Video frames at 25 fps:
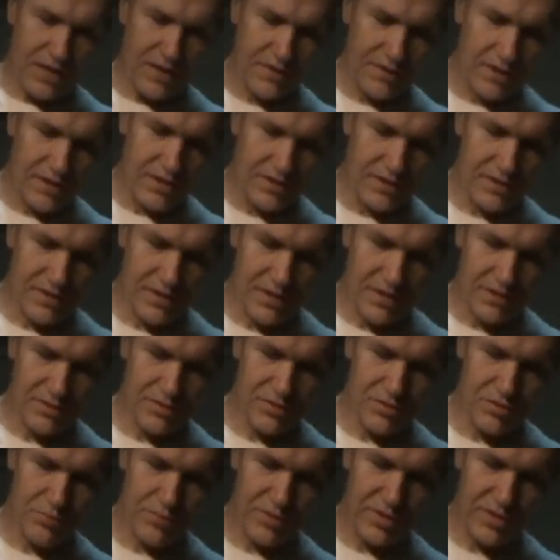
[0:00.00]
nice that?
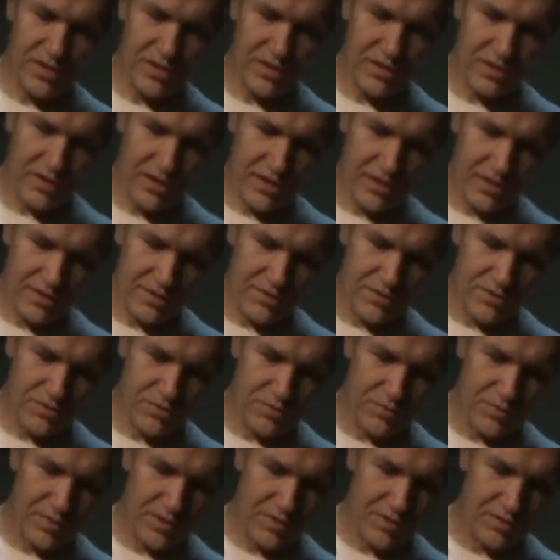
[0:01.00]
Zoom in on that and show
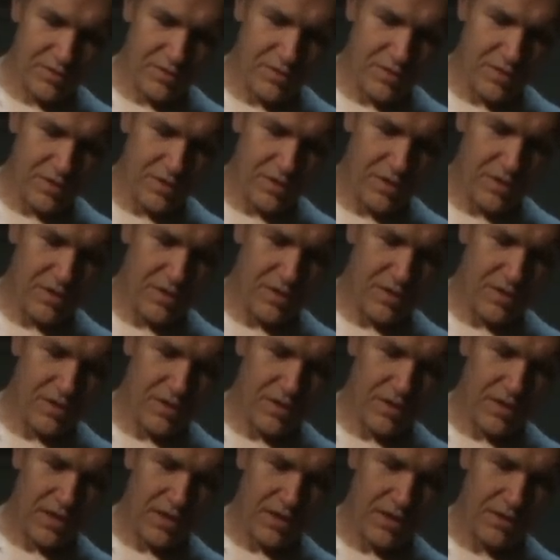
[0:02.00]
them how
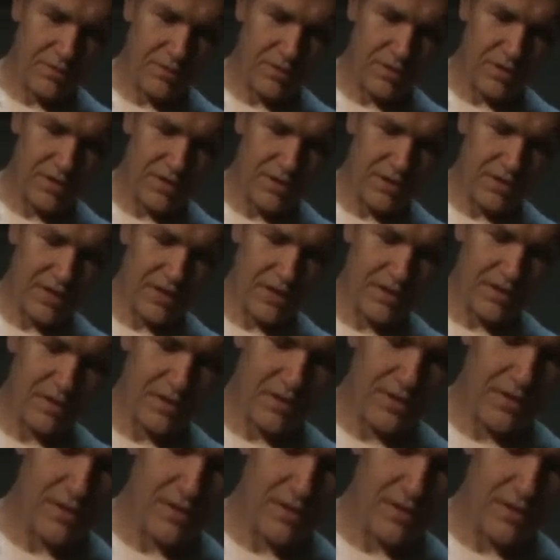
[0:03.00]
clean that